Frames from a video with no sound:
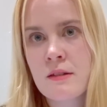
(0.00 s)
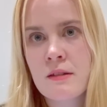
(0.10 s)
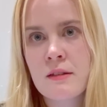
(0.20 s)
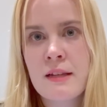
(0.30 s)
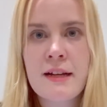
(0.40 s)

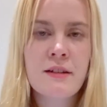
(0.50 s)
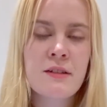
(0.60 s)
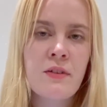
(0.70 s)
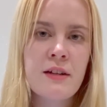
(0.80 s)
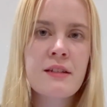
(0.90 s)
linked
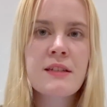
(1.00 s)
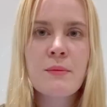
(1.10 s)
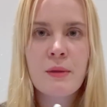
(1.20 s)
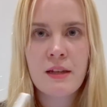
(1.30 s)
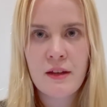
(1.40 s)
to very
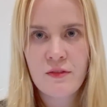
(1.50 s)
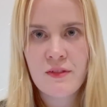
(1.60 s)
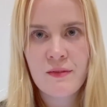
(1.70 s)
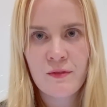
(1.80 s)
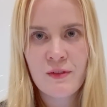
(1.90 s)
similar
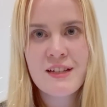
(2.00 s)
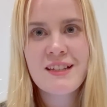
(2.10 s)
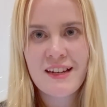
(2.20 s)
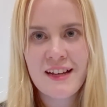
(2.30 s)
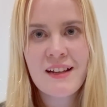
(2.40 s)

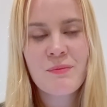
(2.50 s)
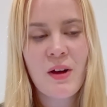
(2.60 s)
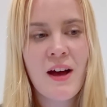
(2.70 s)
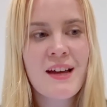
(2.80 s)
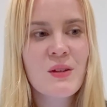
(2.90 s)
reasoning
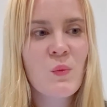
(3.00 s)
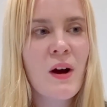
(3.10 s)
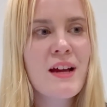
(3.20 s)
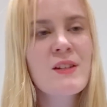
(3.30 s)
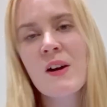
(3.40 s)
behind
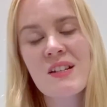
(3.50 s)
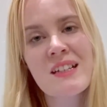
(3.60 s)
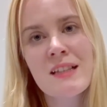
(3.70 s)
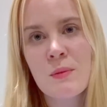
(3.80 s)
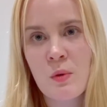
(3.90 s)
why
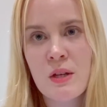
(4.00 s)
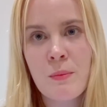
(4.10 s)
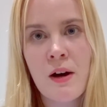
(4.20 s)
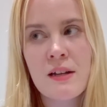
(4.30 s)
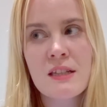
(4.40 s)
touching these body
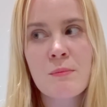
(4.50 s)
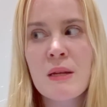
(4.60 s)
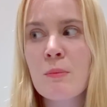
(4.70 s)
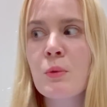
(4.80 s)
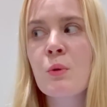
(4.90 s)
parts,
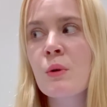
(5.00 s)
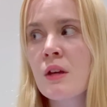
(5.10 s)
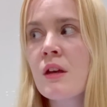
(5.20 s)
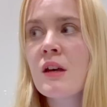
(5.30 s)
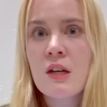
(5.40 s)
people
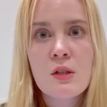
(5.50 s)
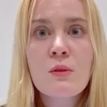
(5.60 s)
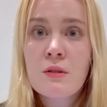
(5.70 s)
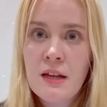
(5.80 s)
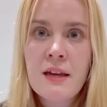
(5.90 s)

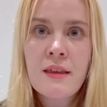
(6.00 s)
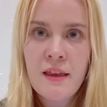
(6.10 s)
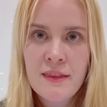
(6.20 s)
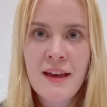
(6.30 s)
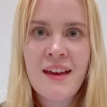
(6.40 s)
do say
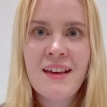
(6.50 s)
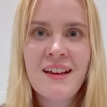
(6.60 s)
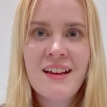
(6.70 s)
that they're